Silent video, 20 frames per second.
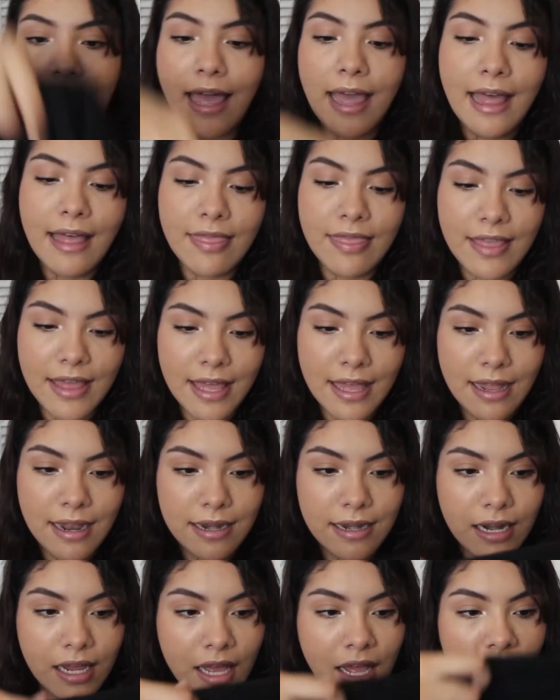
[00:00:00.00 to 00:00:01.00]
And
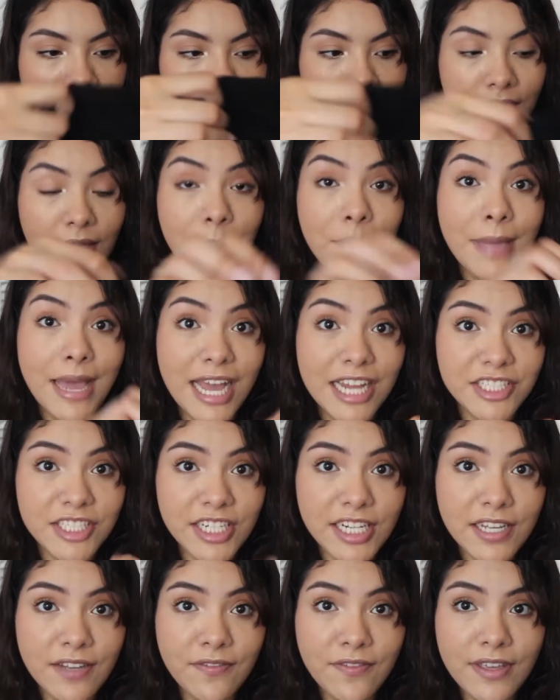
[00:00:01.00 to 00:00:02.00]
then the
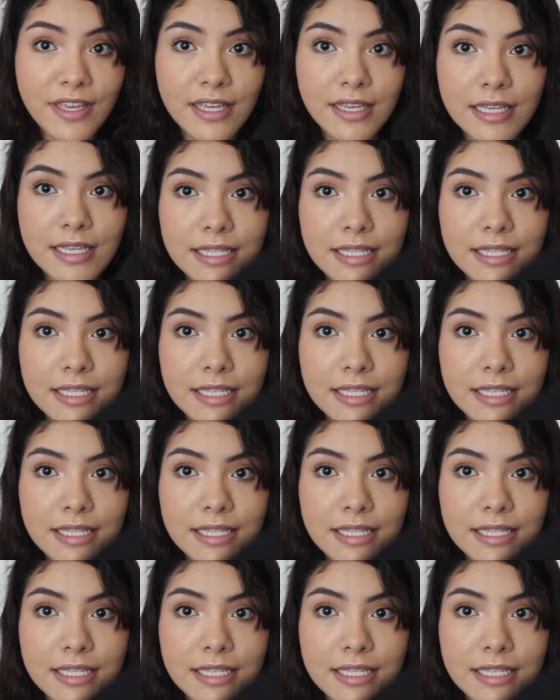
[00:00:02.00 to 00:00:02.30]
magic of it